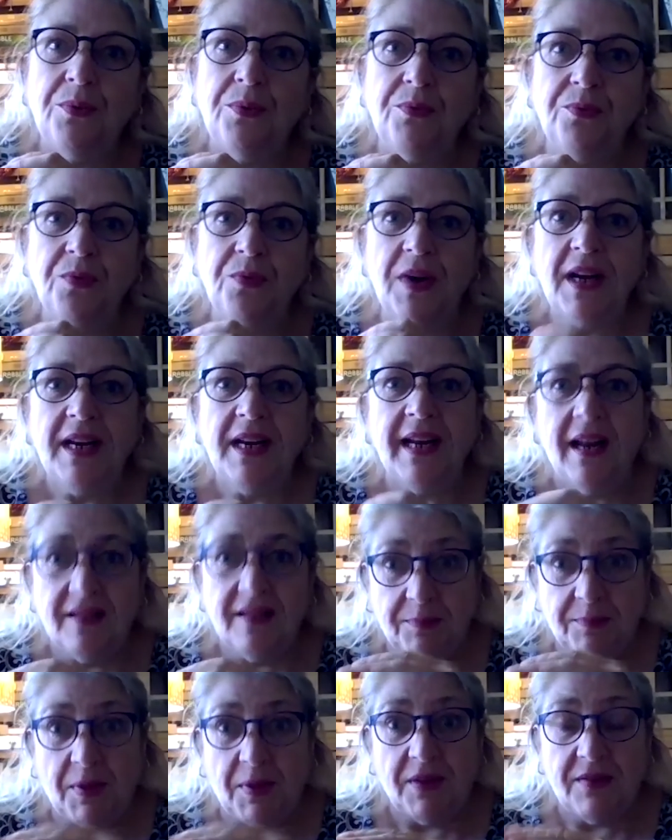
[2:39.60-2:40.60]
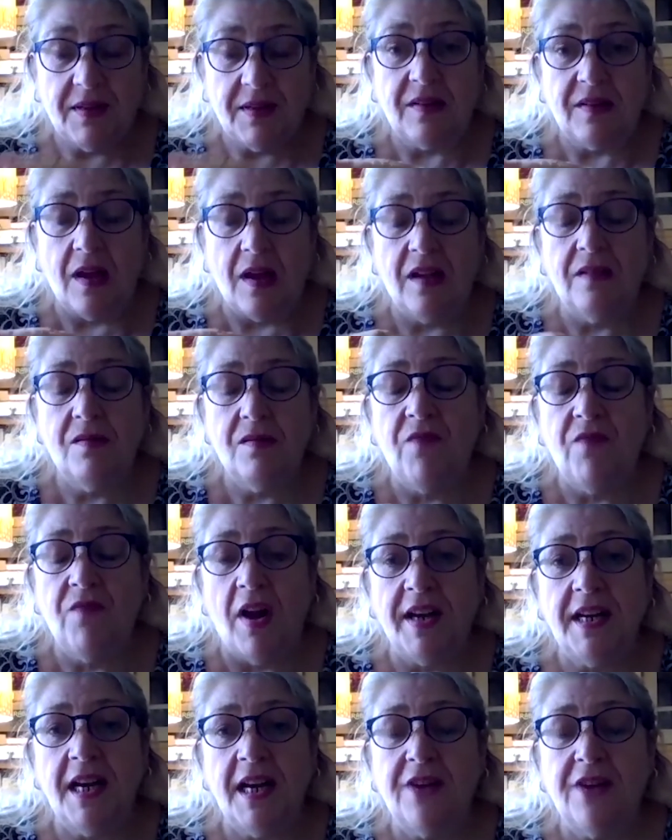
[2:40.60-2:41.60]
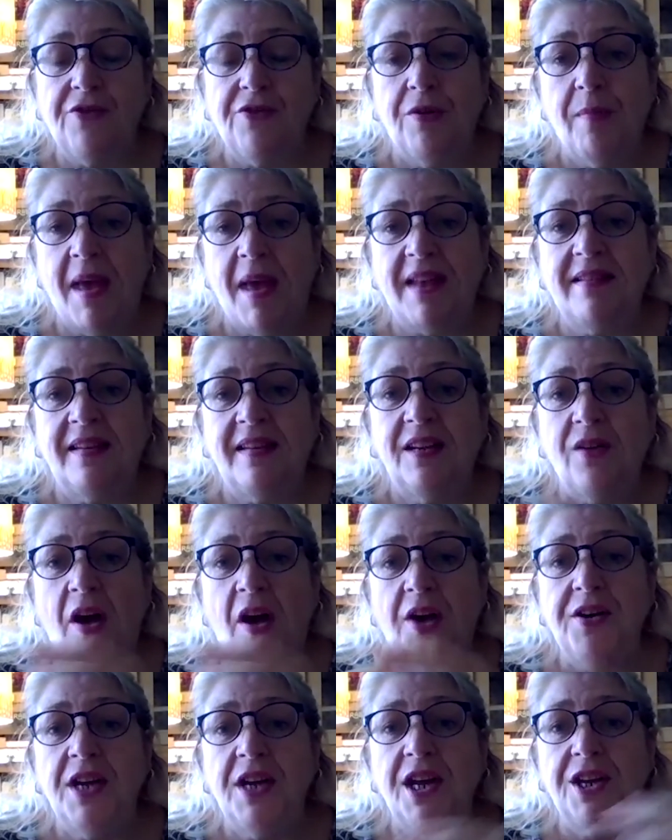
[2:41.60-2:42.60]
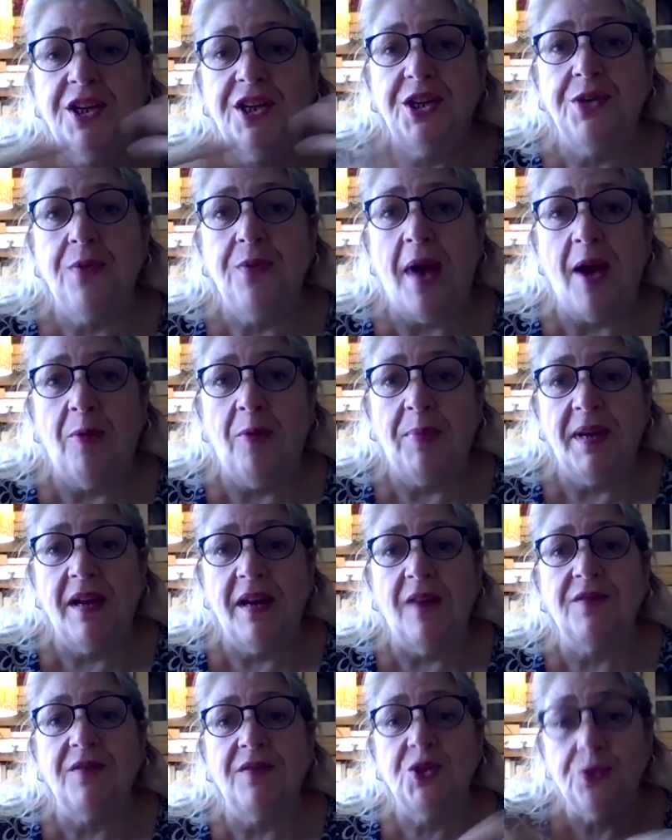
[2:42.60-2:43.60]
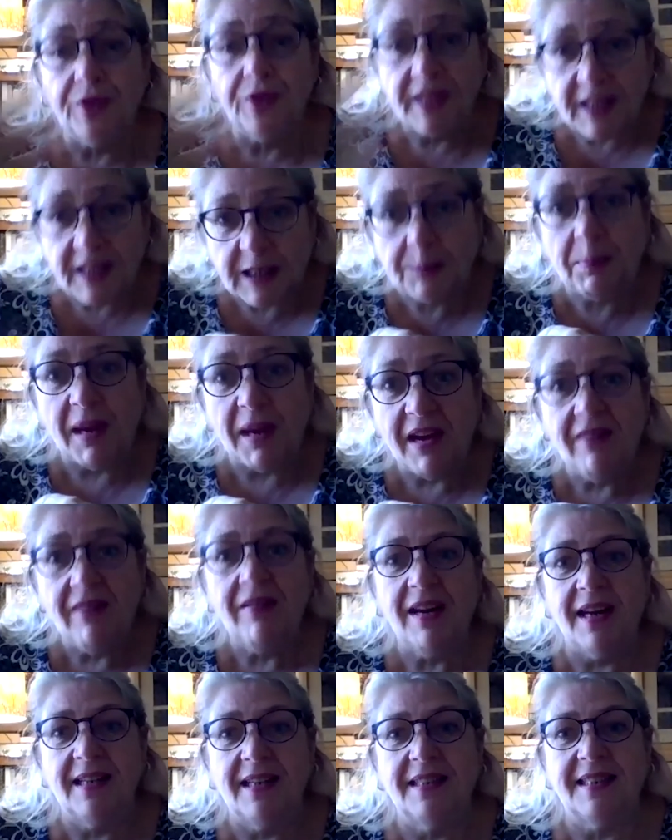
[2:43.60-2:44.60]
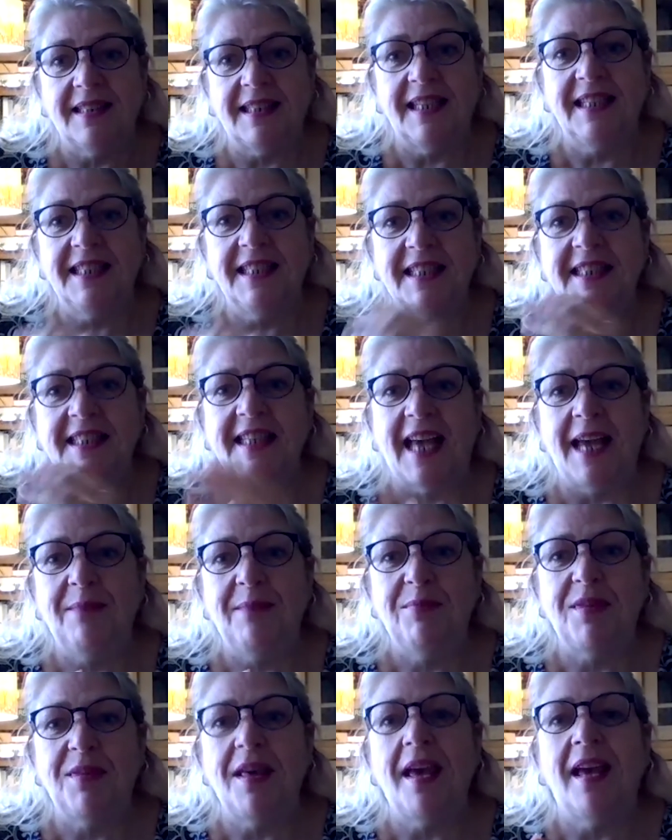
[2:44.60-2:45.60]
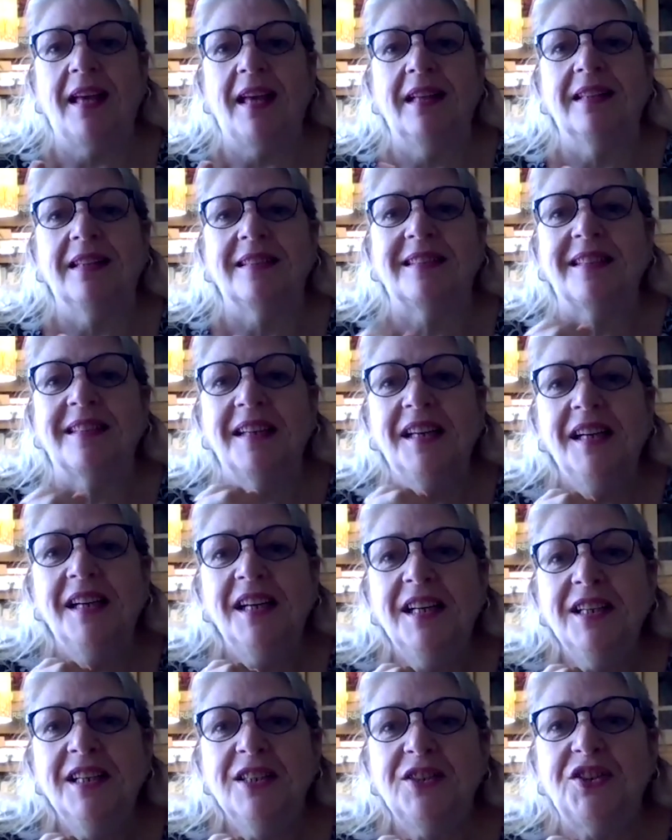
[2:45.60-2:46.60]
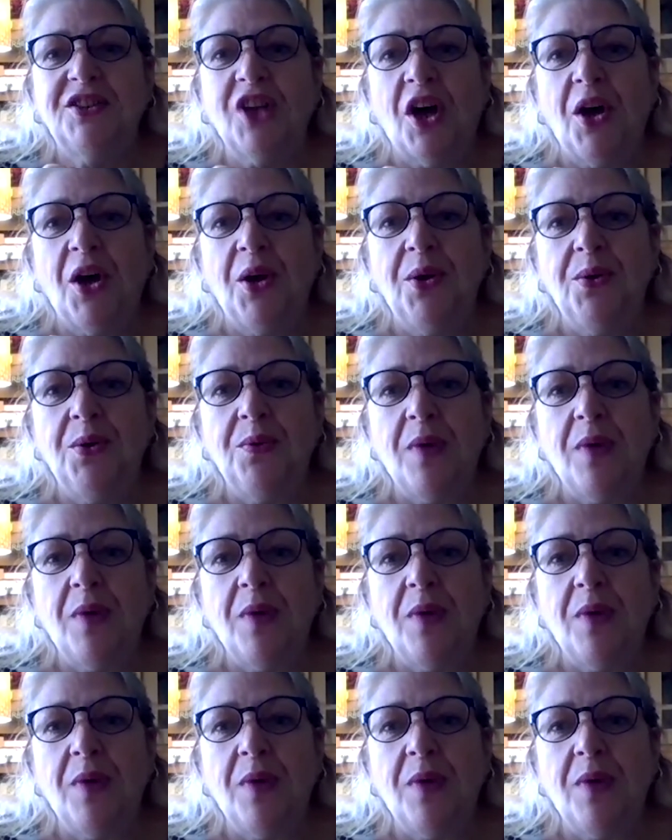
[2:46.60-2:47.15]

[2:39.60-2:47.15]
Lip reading: really, I suppose as running Incrementi, not only are you helping others, you're experiencing the same things. So